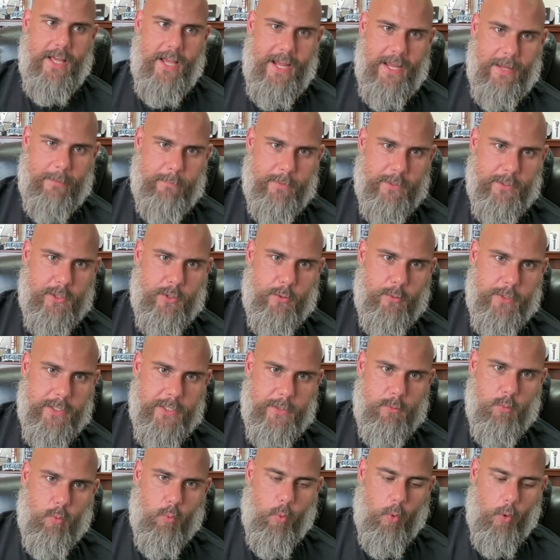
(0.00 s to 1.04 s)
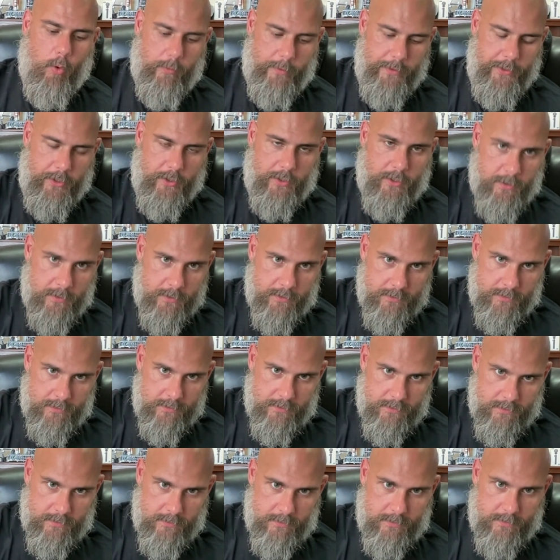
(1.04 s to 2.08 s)
ambiguity warrior,
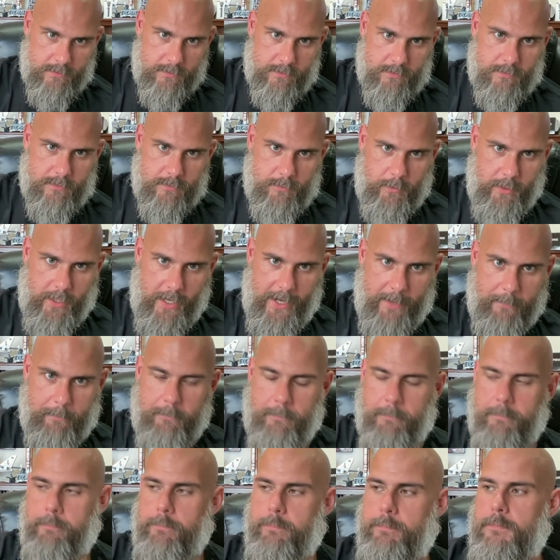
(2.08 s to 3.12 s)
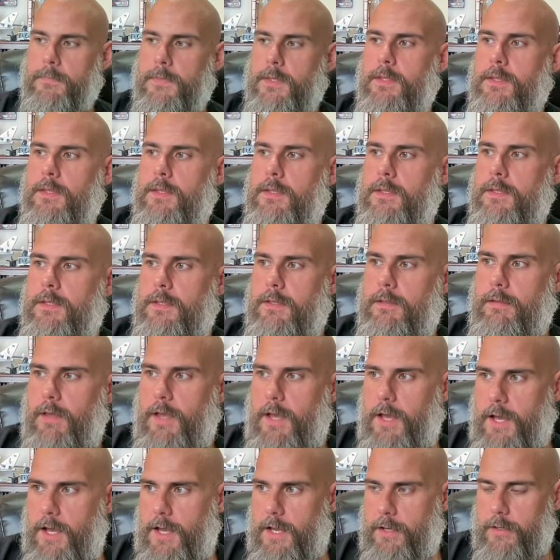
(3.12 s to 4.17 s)
okay,
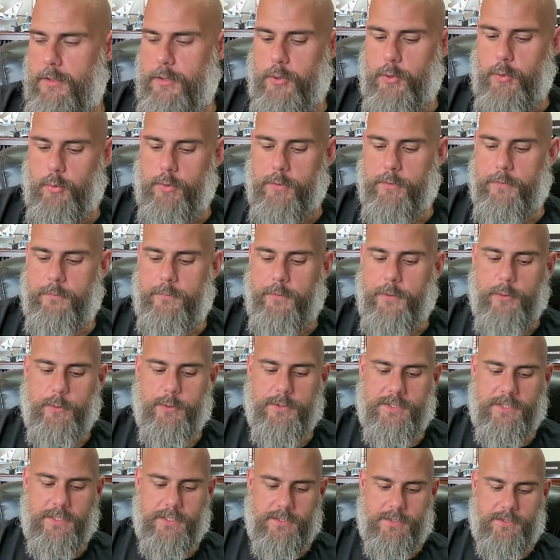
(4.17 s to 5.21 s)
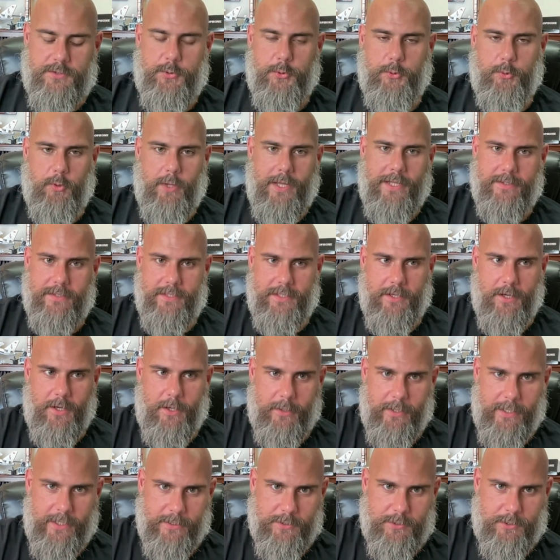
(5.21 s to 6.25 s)
who refuses to let the
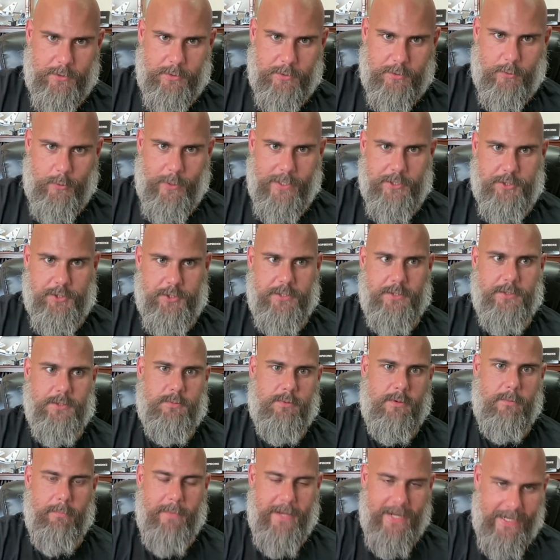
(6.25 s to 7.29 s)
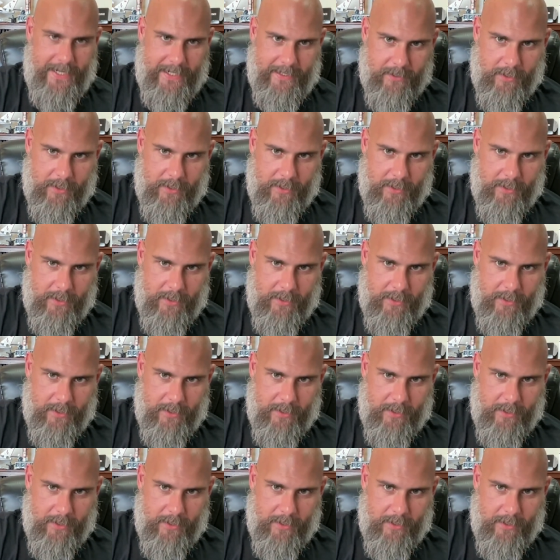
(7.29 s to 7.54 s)
unanswered questions remain